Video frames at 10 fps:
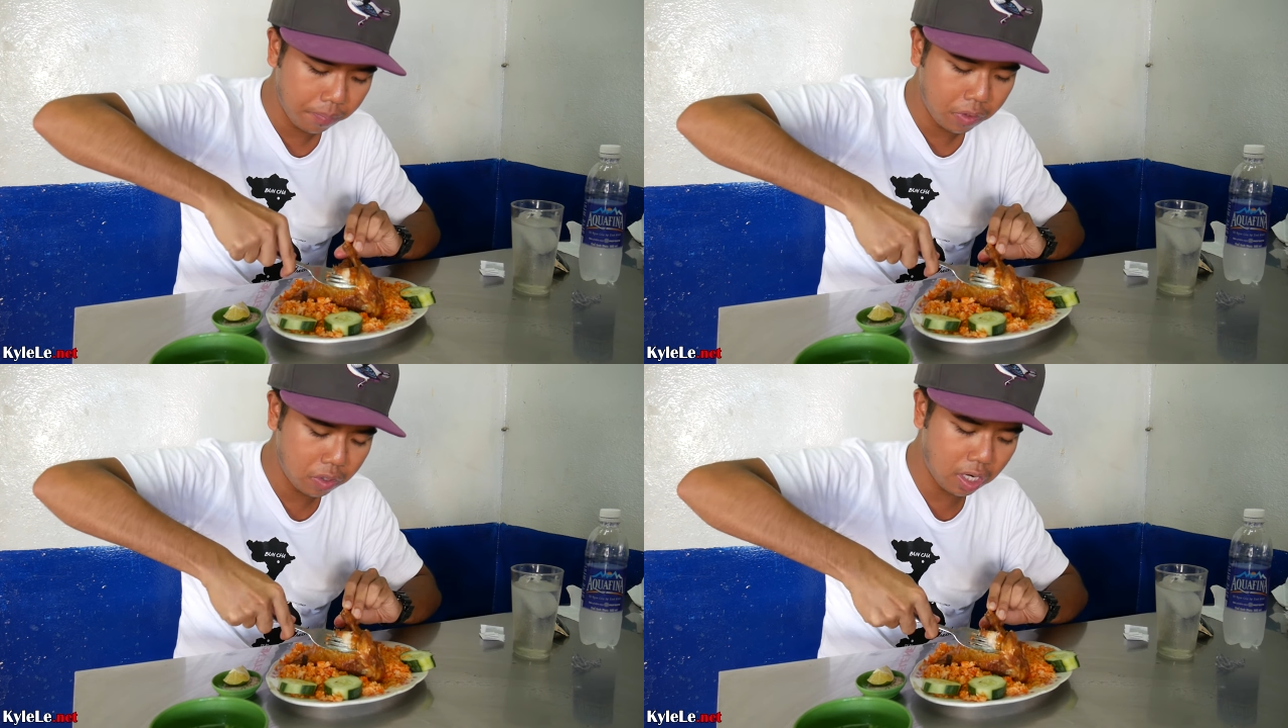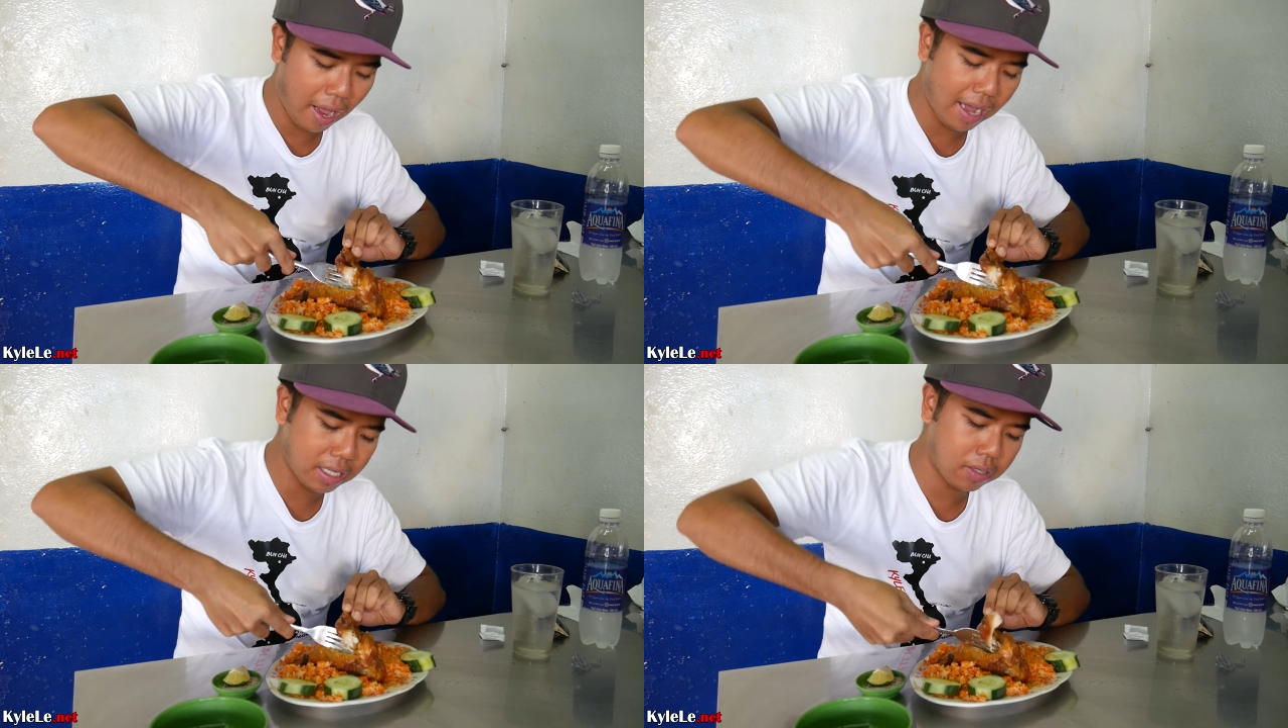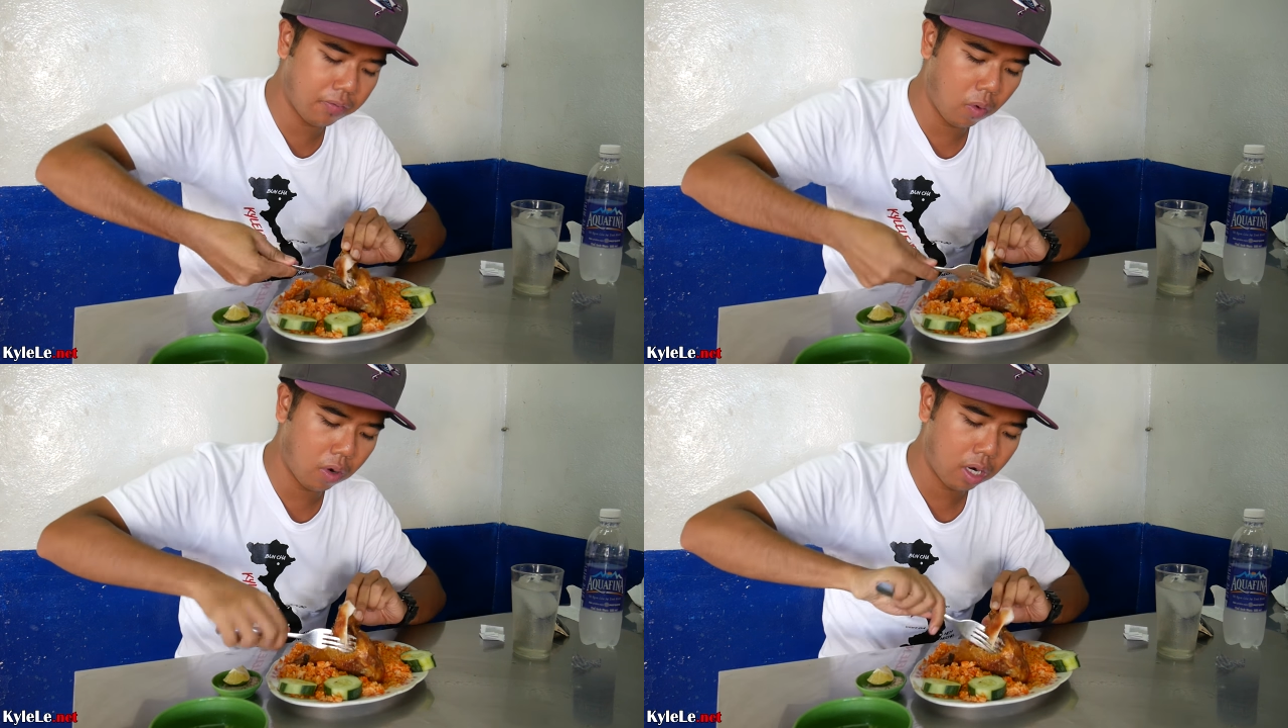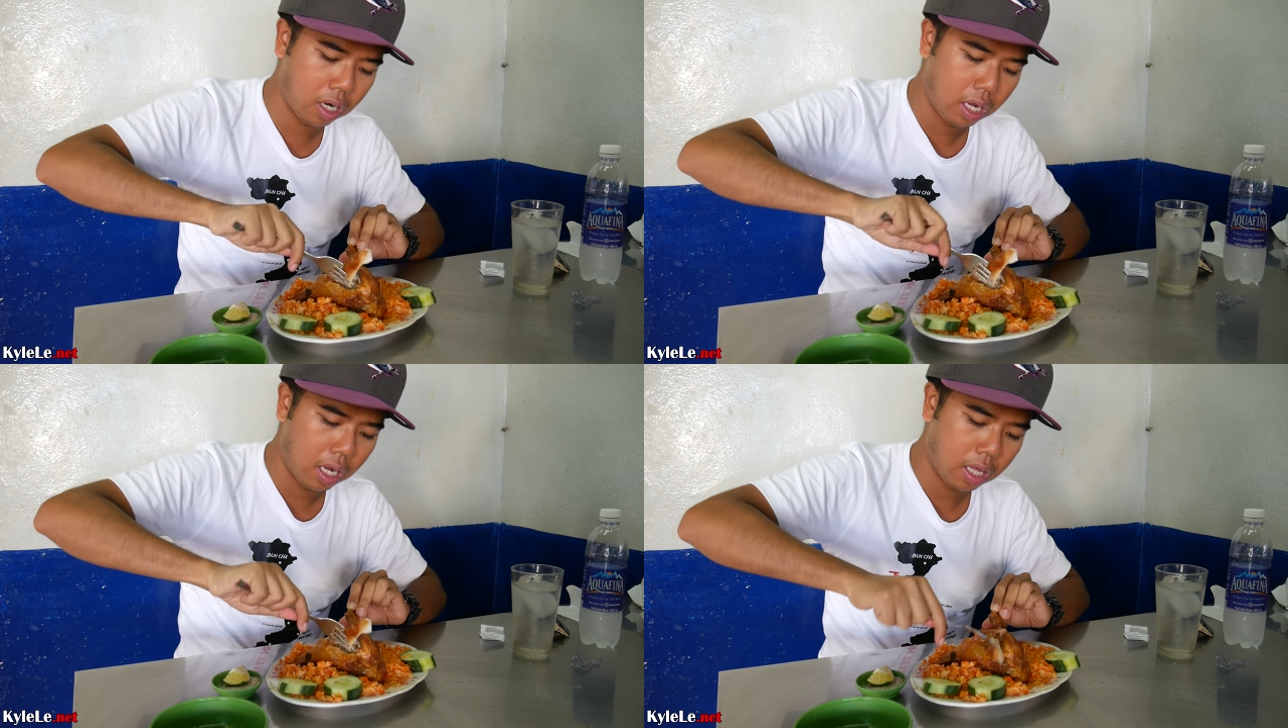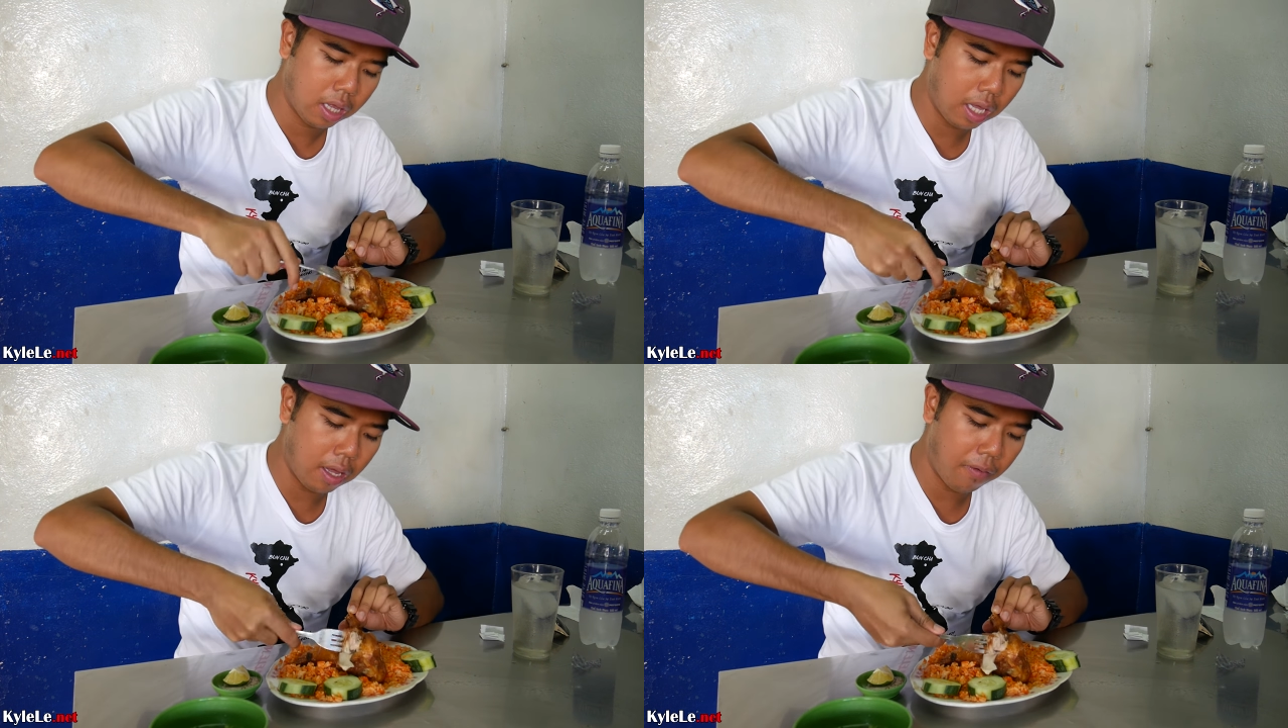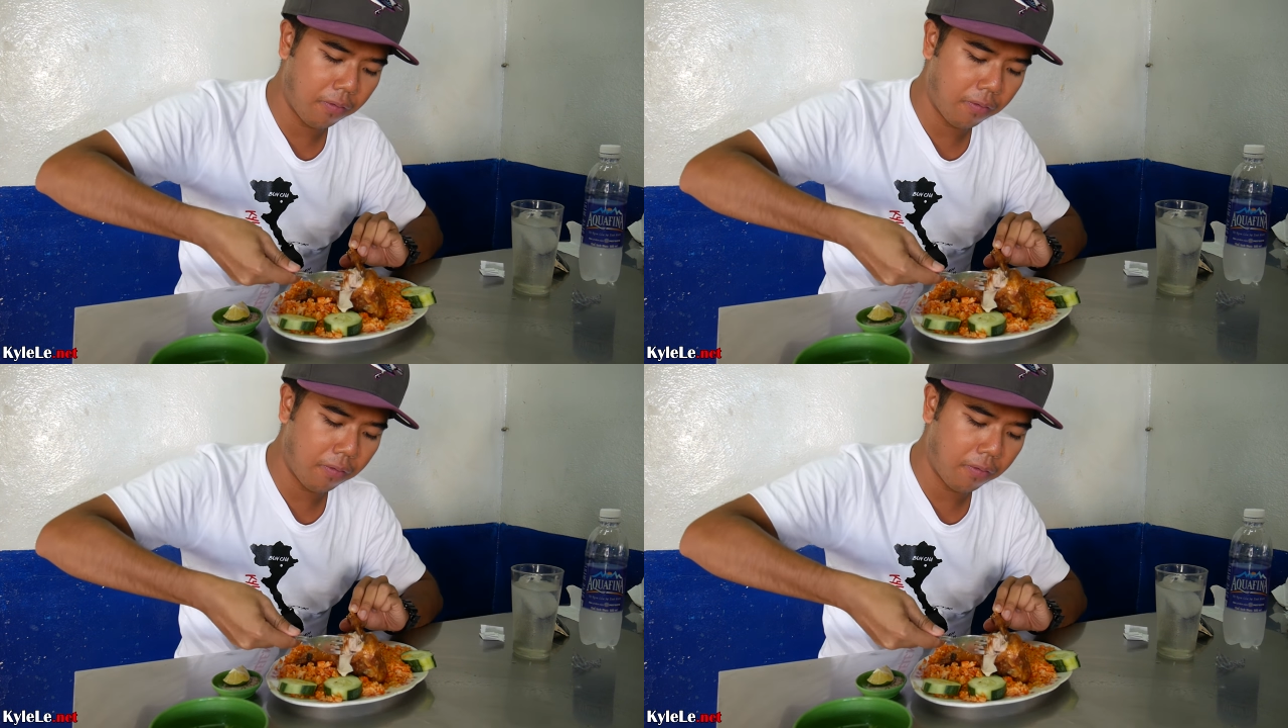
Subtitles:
you should ask for the